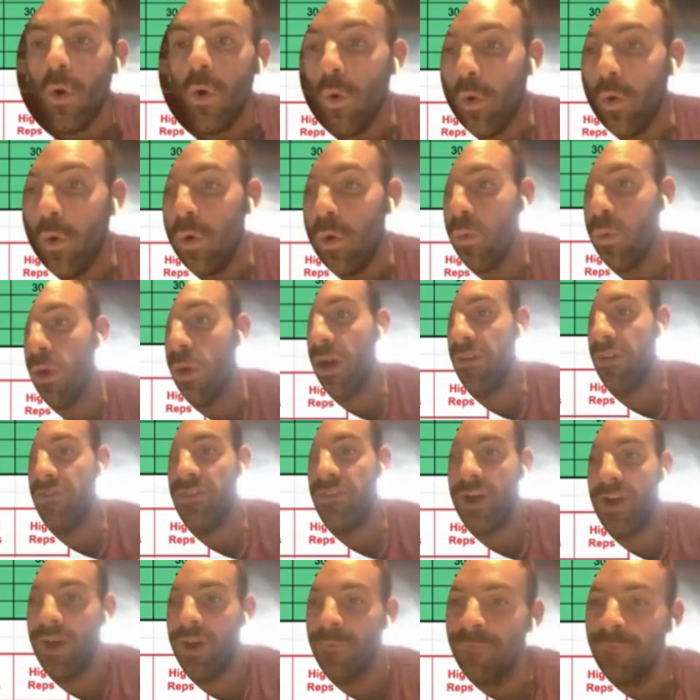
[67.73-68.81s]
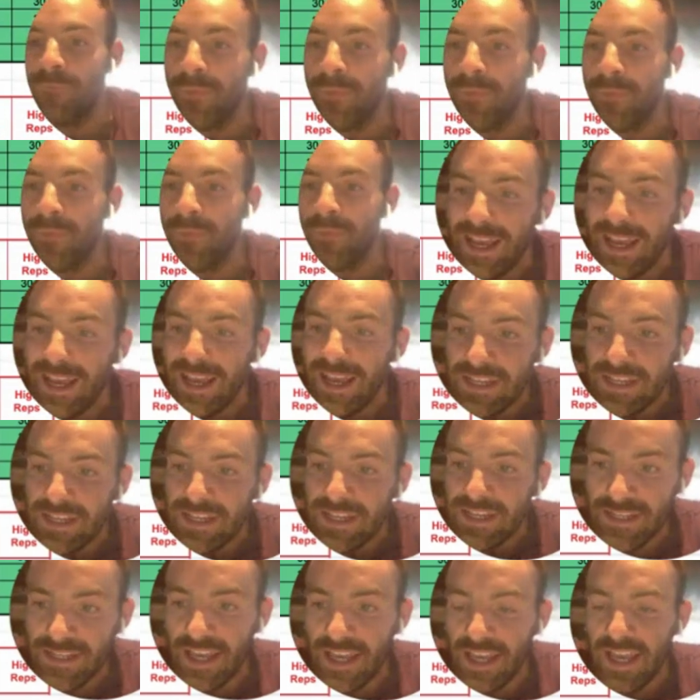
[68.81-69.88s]
Or what I've done is
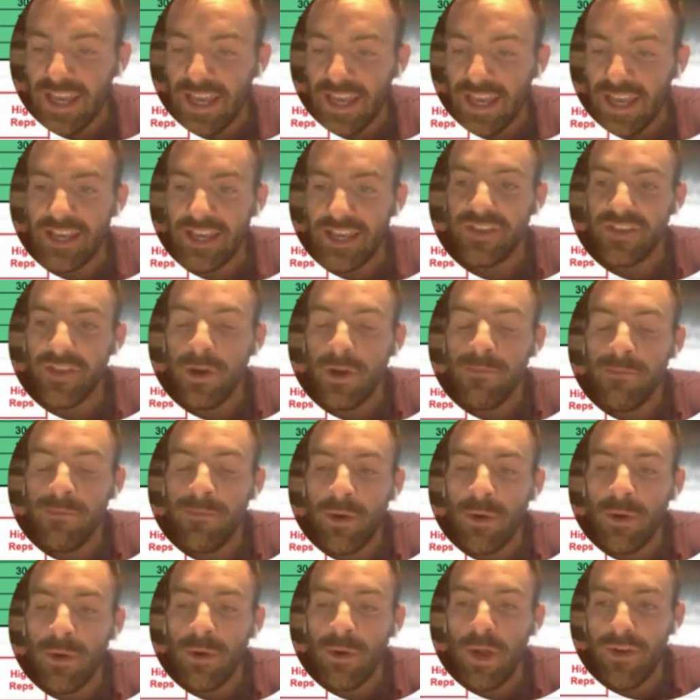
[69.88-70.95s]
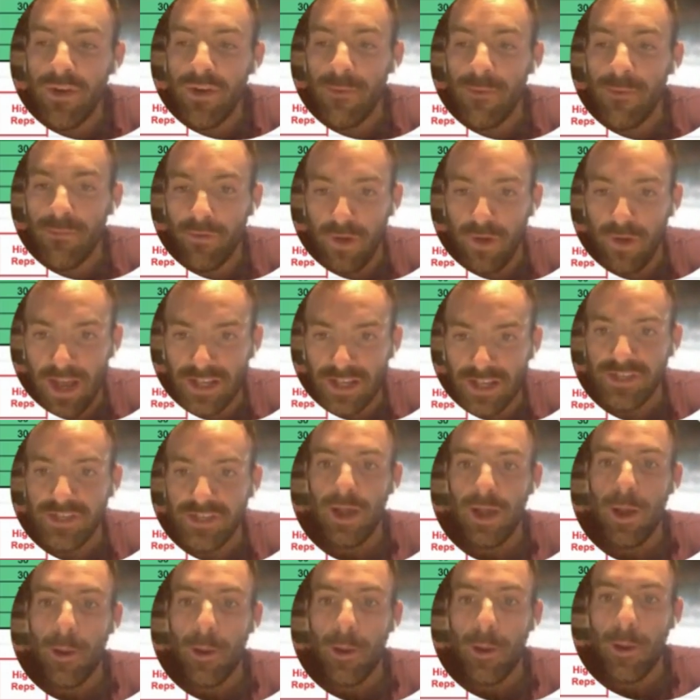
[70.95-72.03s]
this here is a dumbbell overhead press,
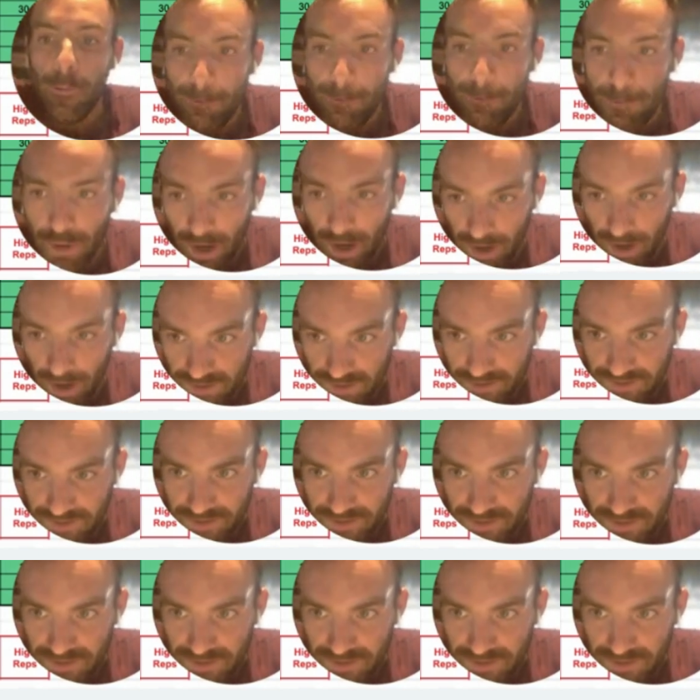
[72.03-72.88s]
but